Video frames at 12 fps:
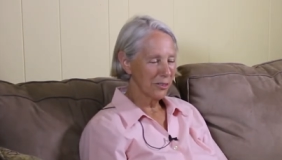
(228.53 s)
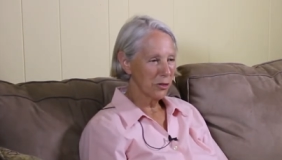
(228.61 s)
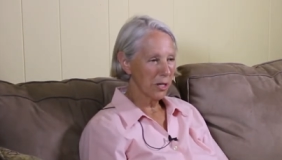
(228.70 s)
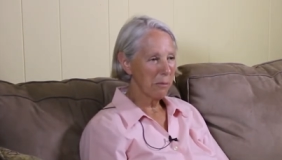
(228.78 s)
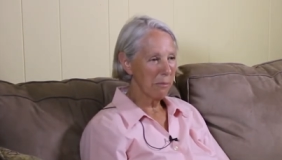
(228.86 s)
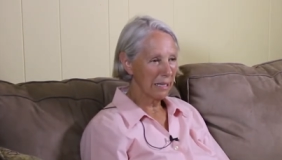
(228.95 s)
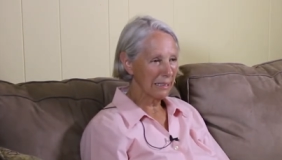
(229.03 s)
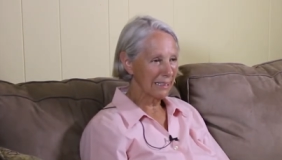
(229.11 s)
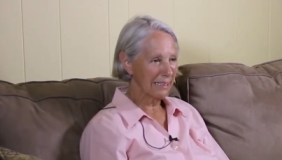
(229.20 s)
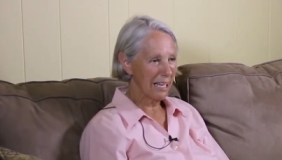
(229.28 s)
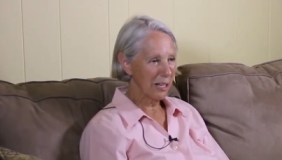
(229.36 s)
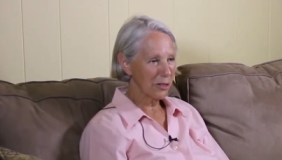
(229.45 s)
took a metal
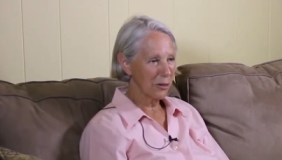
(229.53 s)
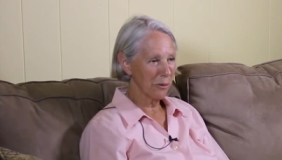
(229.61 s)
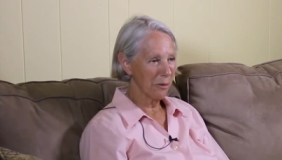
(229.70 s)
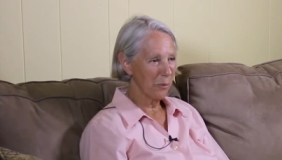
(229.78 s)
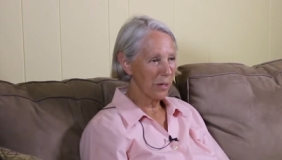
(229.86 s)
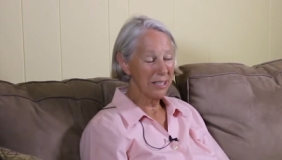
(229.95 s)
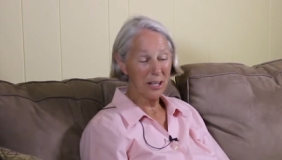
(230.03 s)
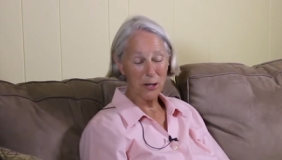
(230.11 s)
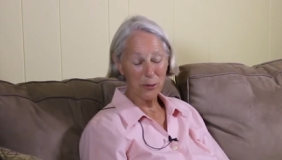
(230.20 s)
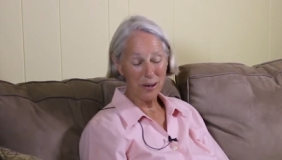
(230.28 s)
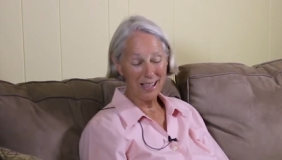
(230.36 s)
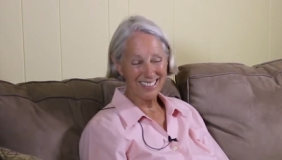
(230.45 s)
detector and we
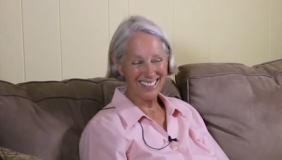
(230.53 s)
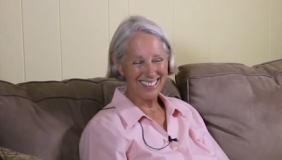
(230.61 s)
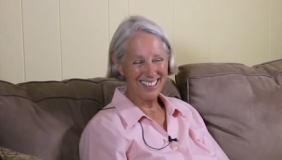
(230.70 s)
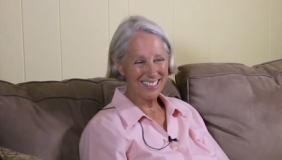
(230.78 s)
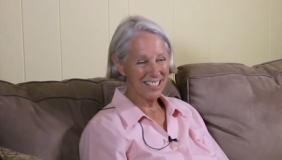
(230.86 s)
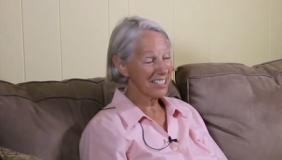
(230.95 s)
dug around a lot